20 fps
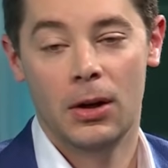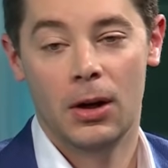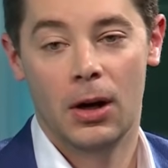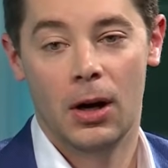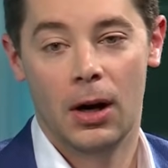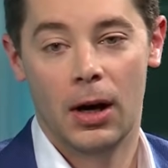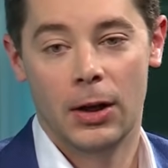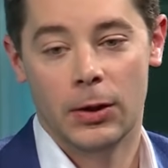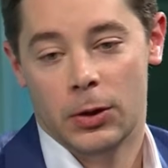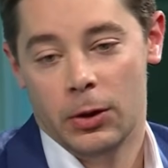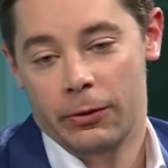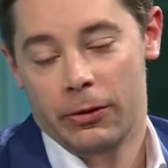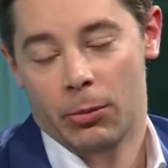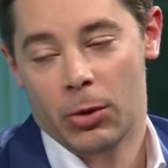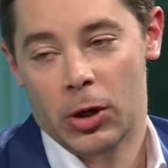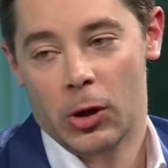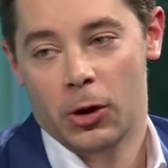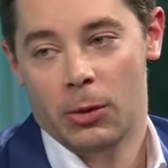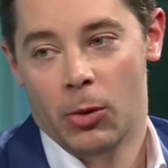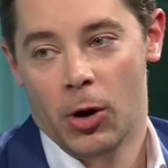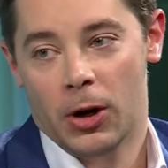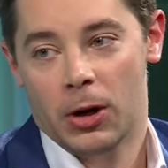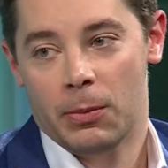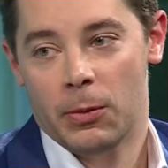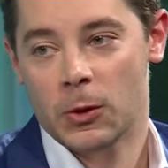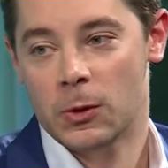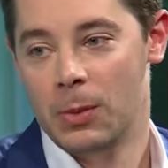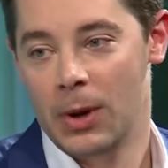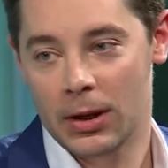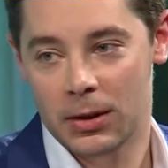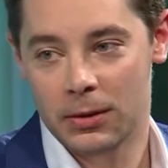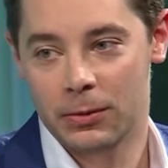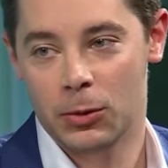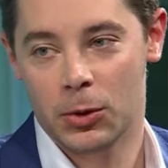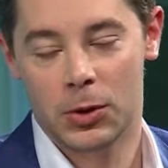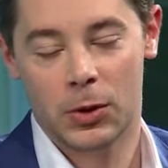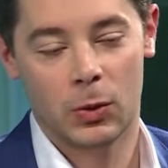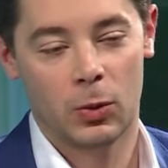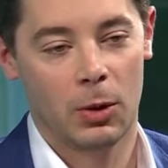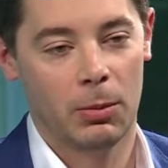Uh, and so from a go-to-market perspective,
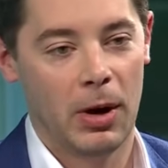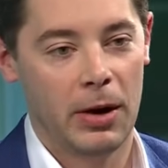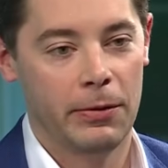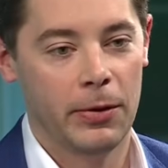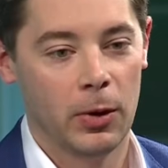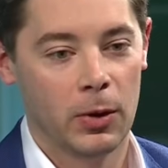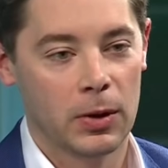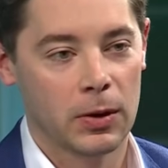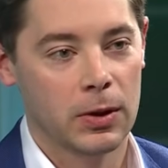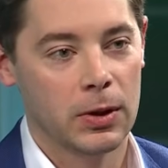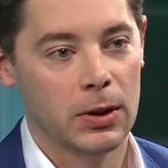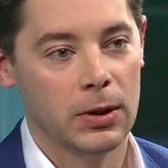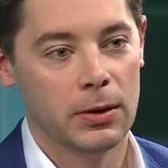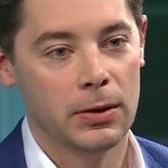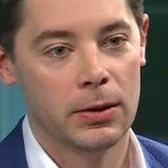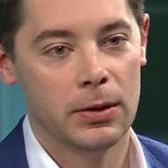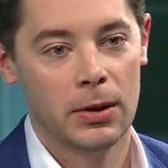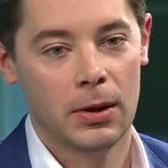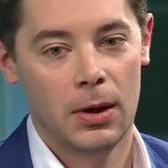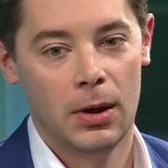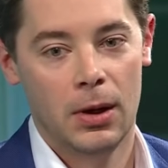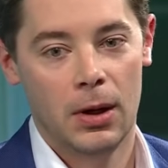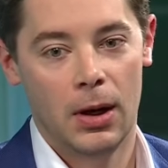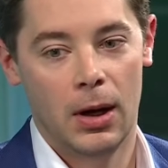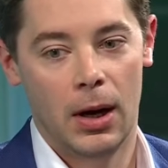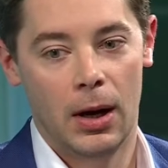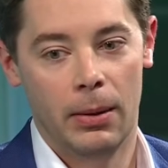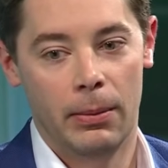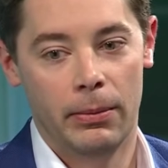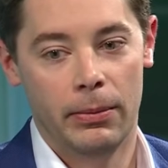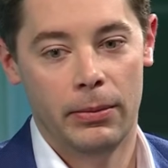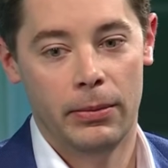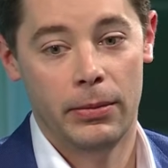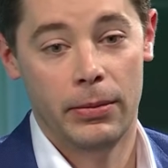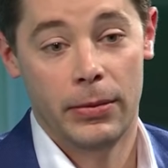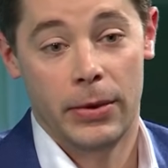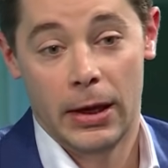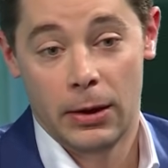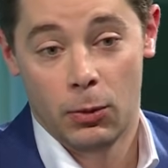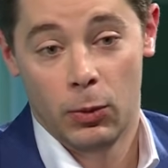which is where my focus is, um,
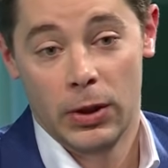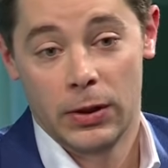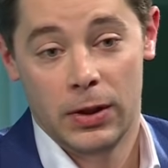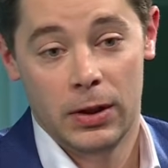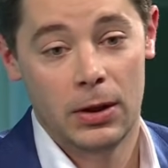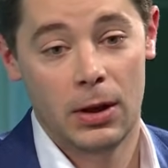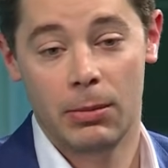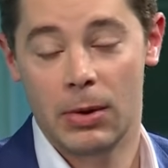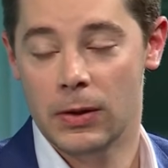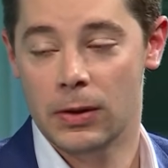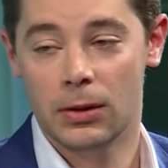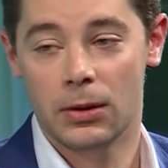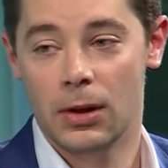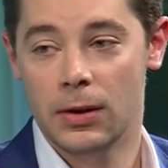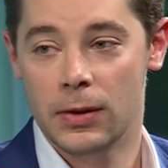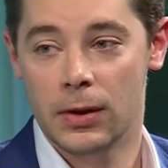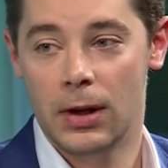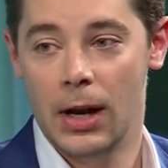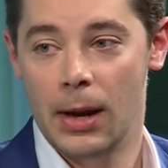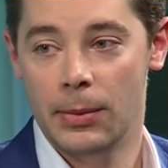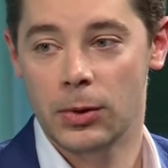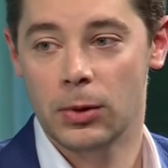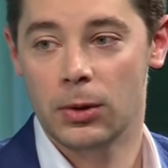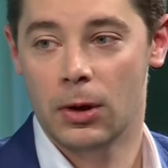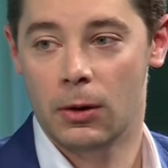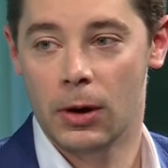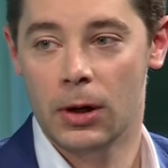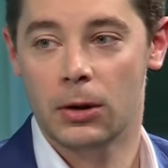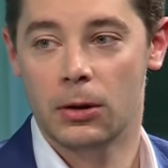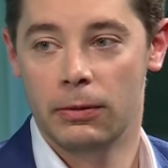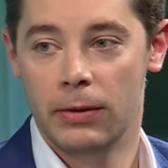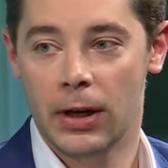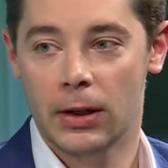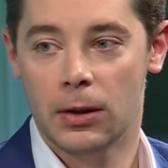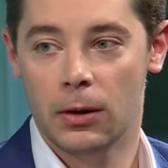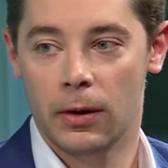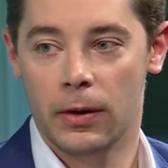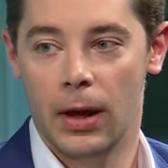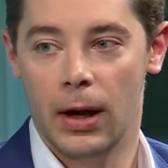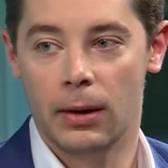we see them as an absolutely critical
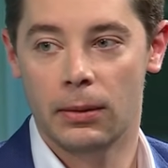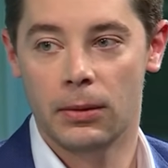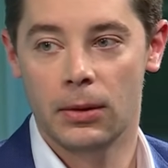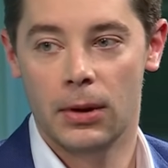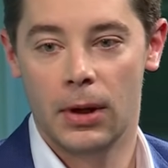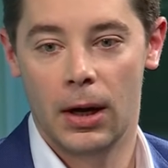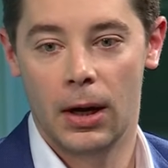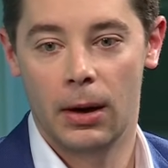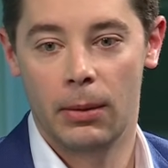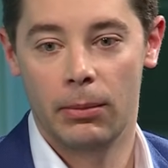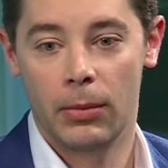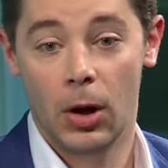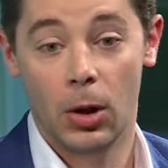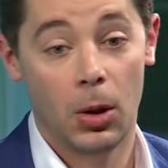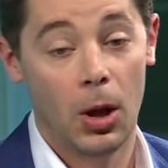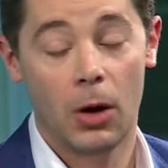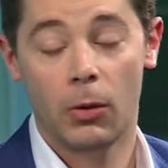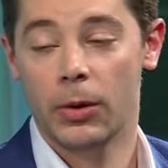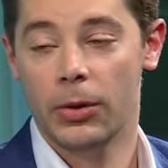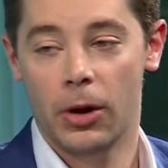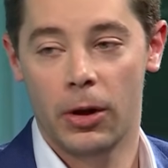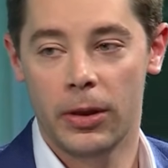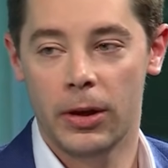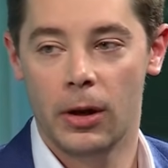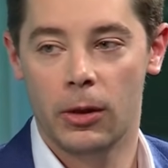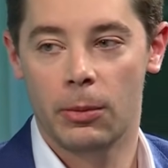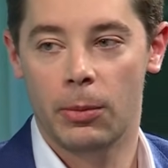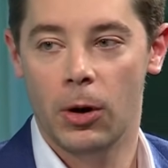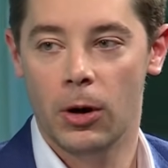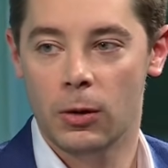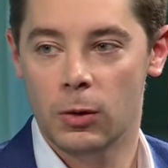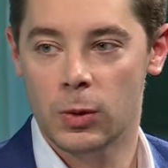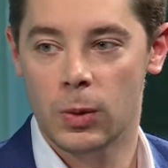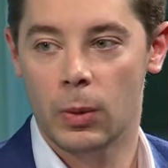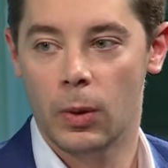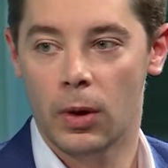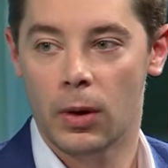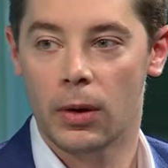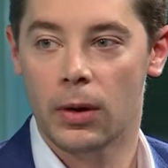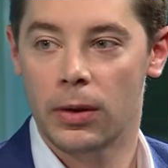vector in that, um, along with all the other partners we
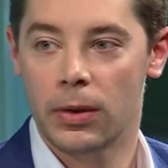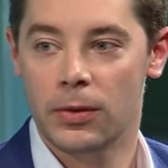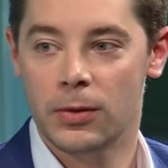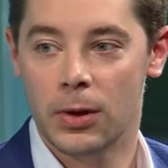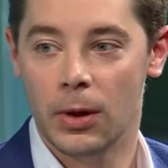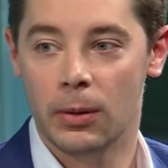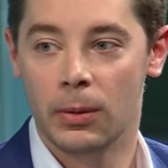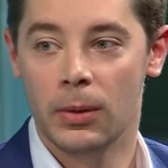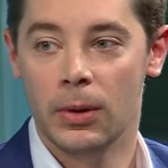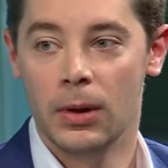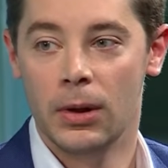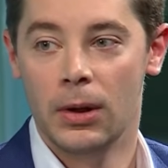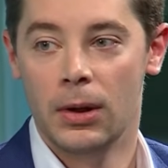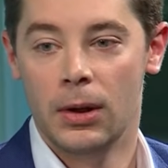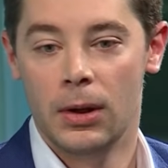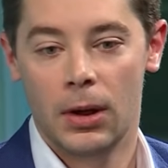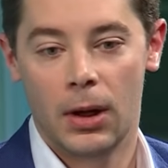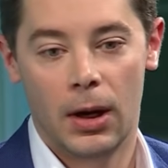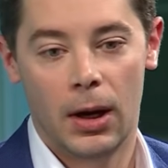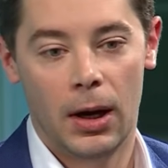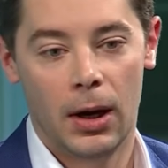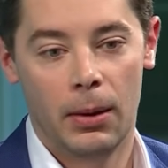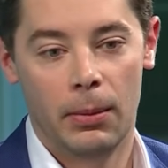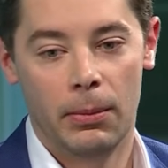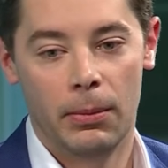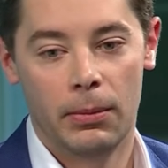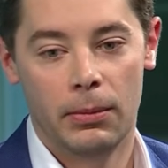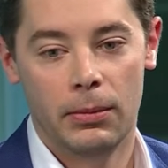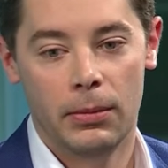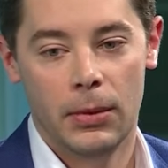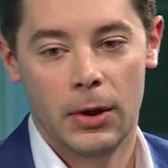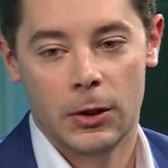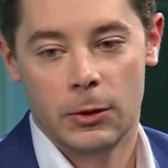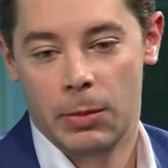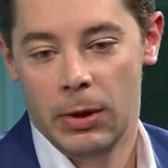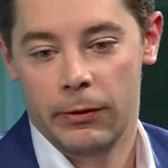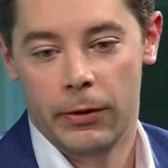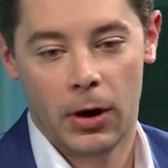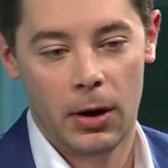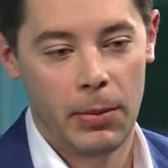work with. So um, it's
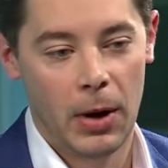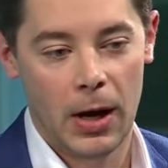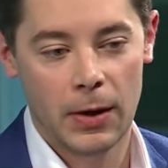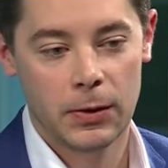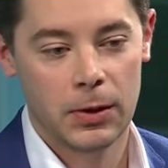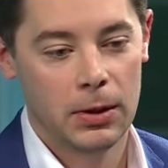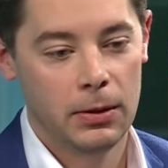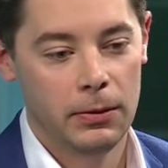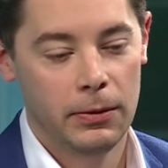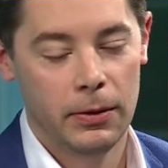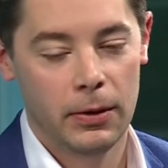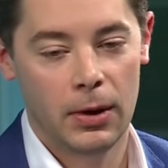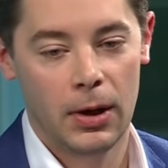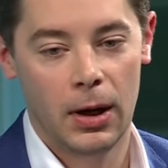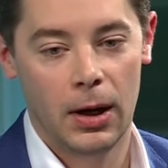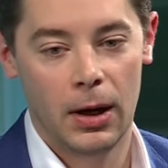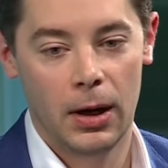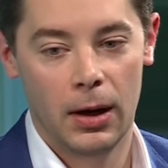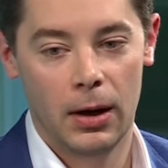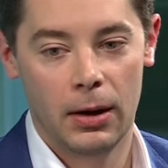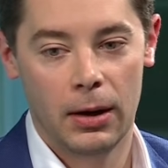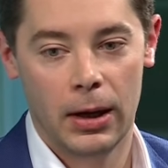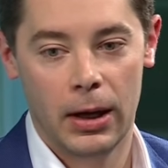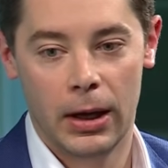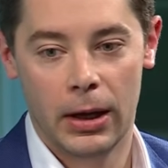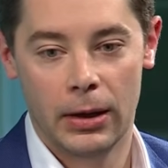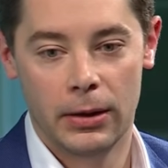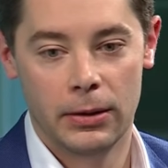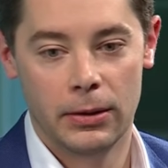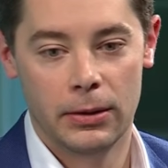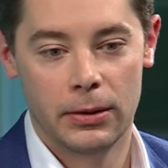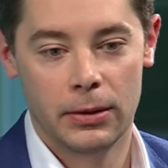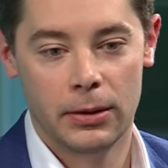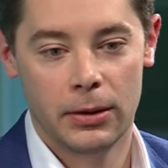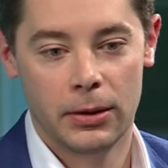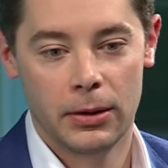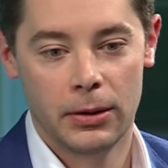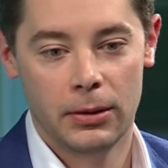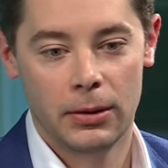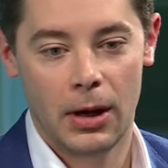been very positive, uh, and
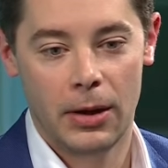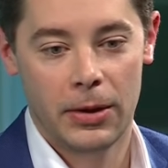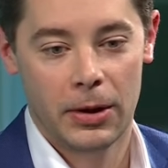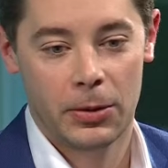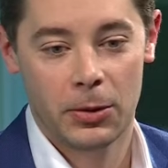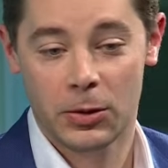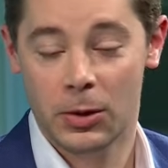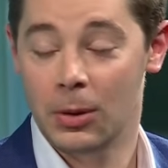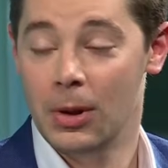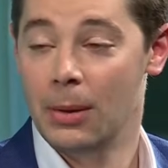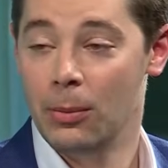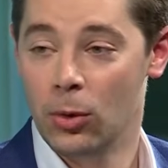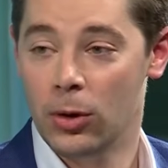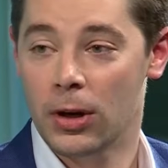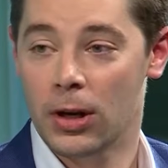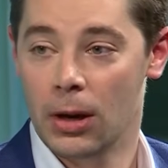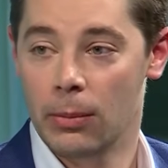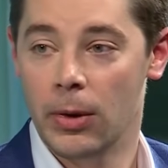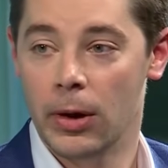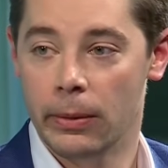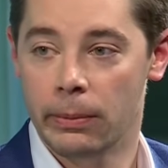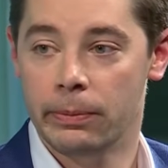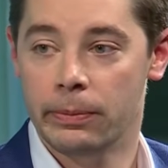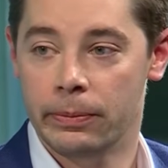I think there's a lot more to come there.